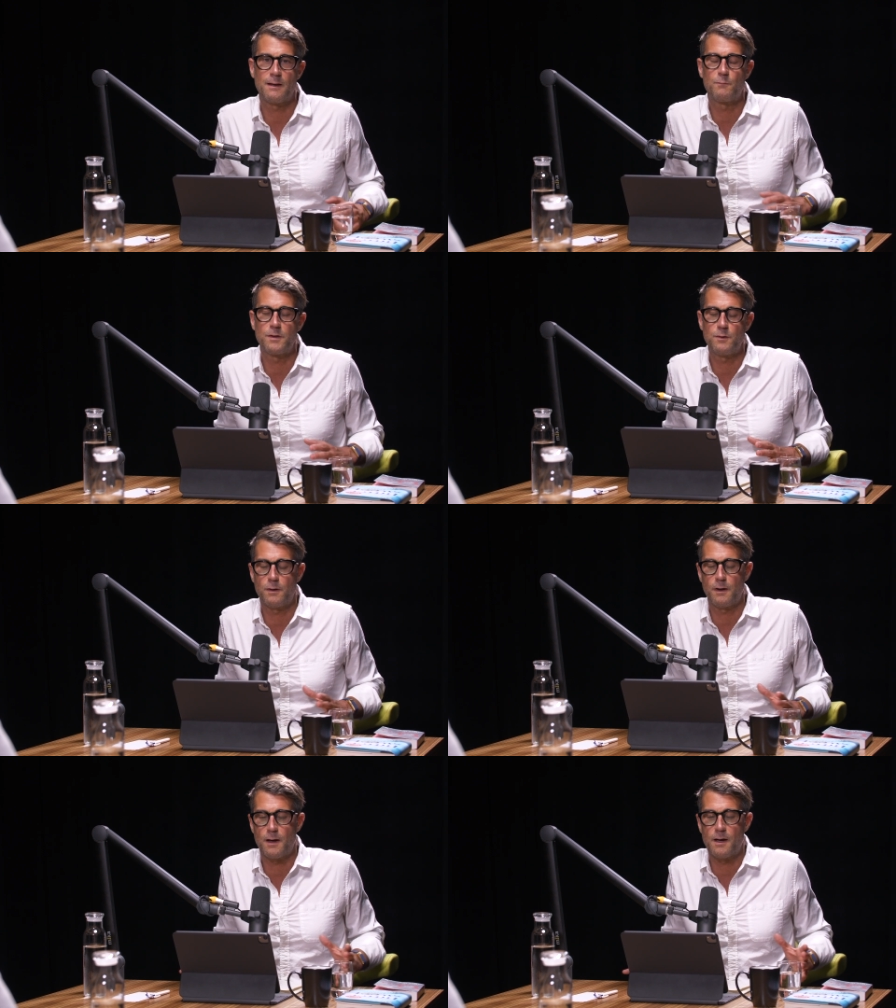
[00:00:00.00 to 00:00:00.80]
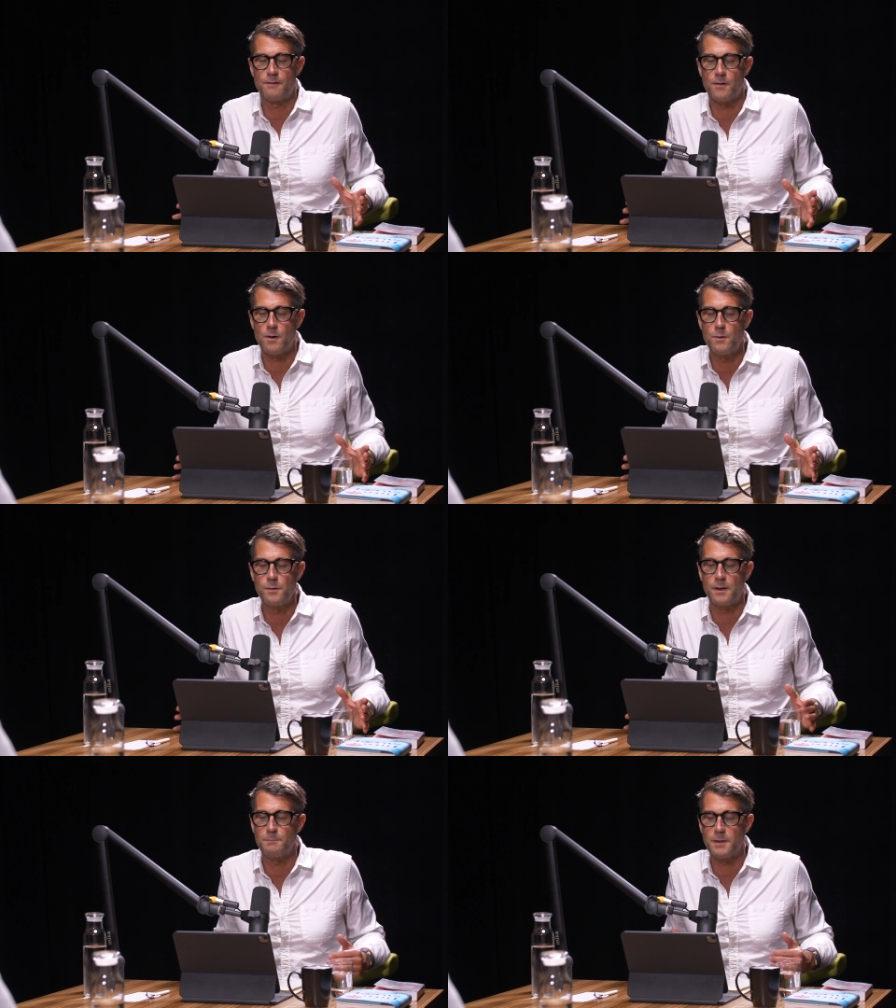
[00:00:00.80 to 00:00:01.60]
And when you can kind of
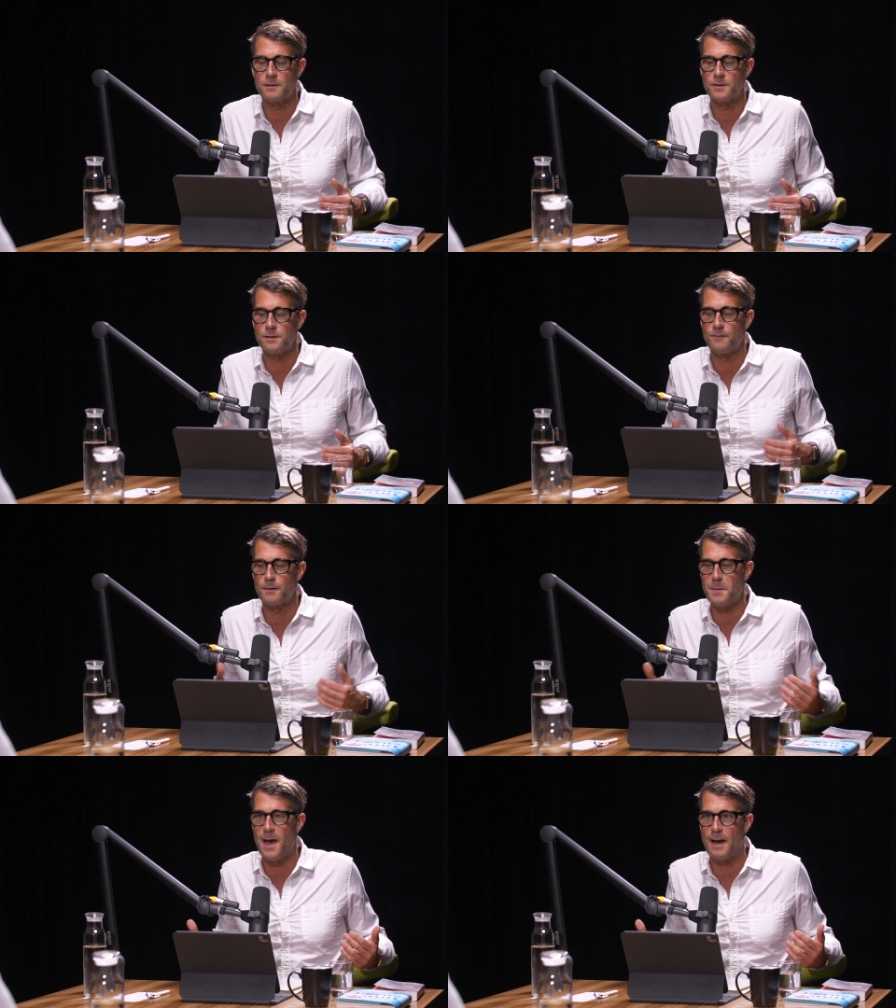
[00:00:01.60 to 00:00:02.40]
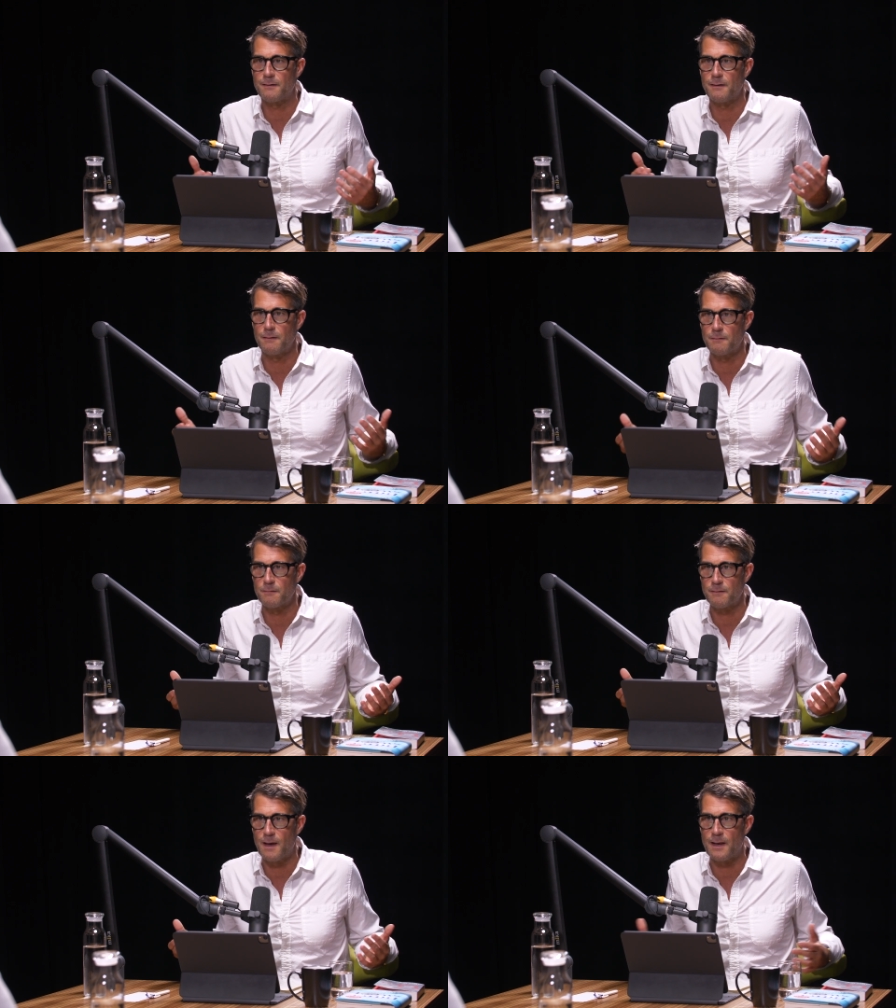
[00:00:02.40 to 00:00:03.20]
own it because you've unpacked it and
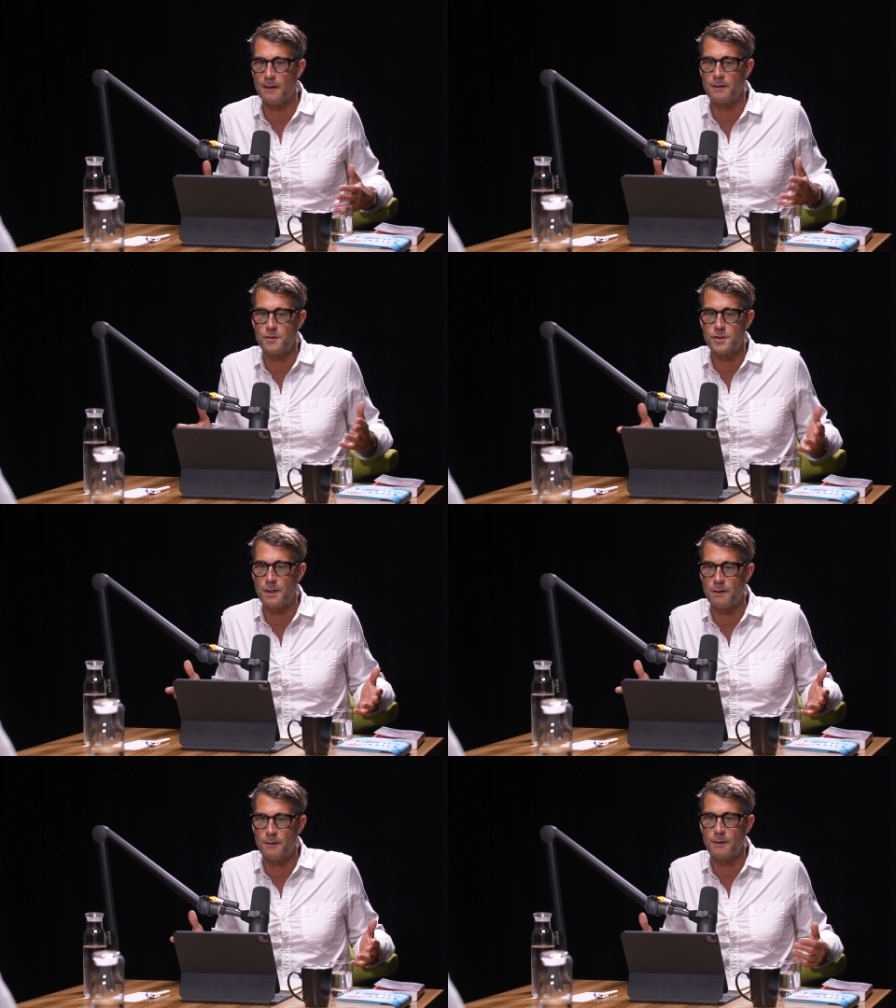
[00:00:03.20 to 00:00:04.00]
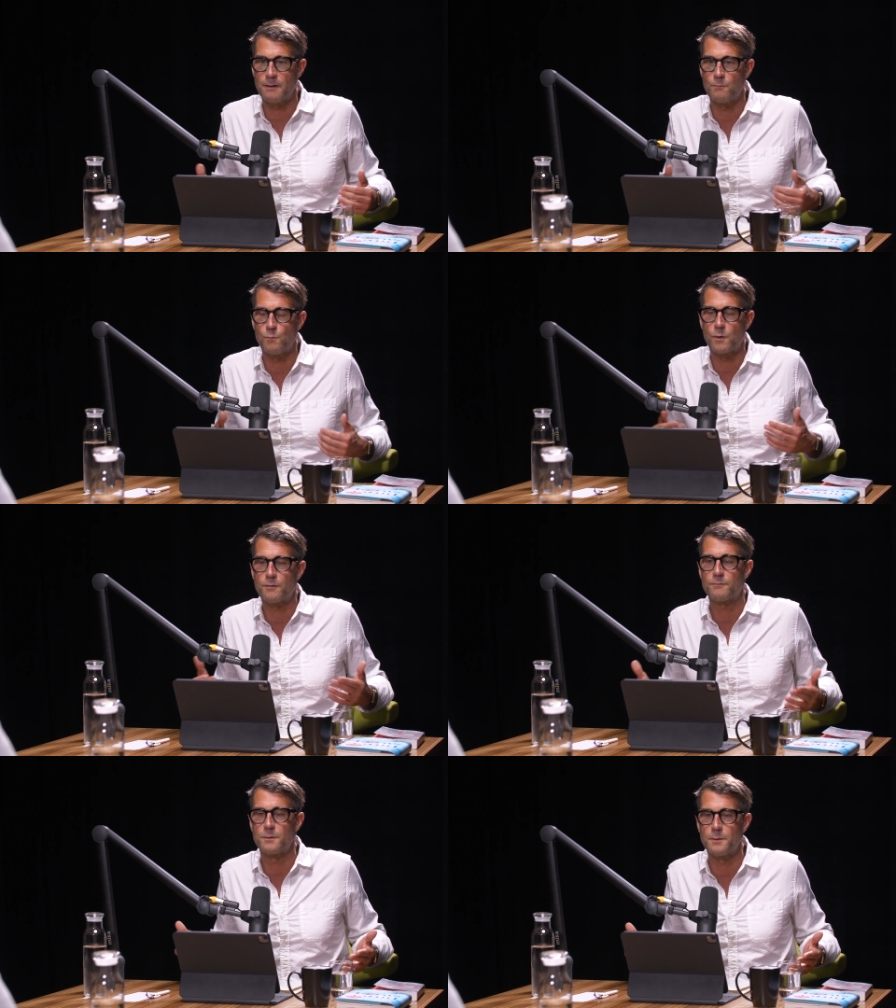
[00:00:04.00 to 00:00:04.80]
looked at it and shared it and
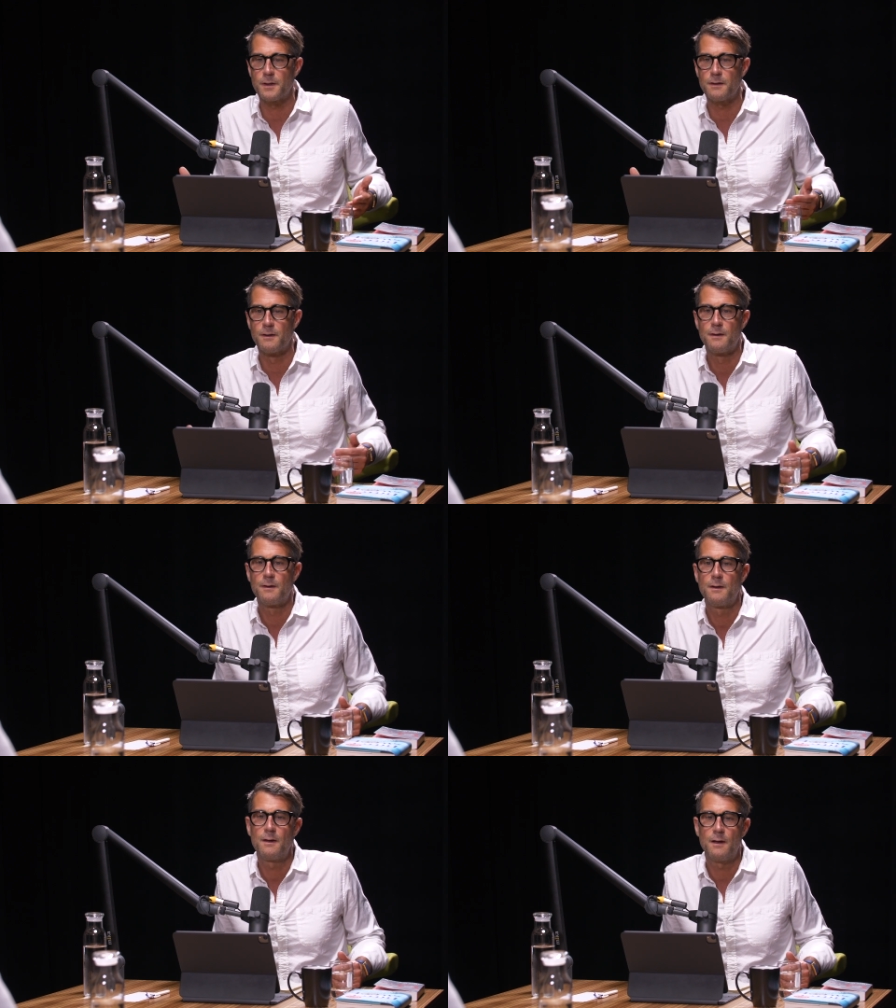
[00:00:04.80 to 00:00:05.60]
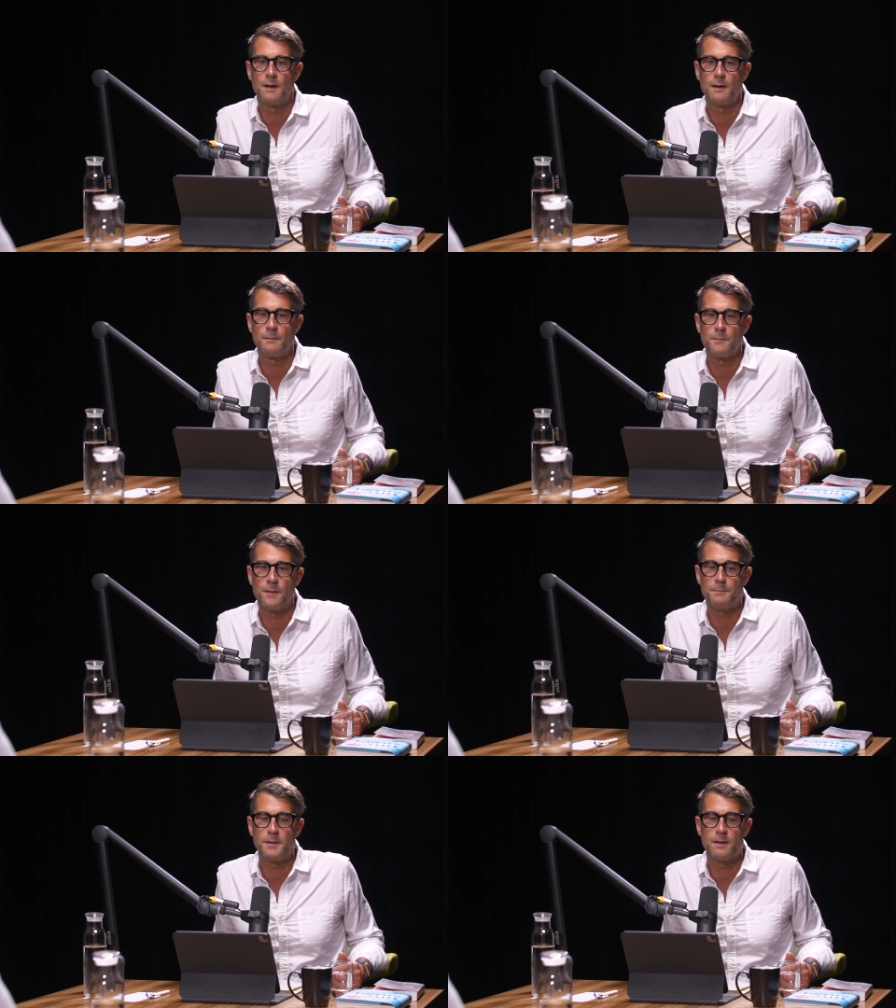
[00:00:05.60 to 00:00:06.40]
worked through it, um, that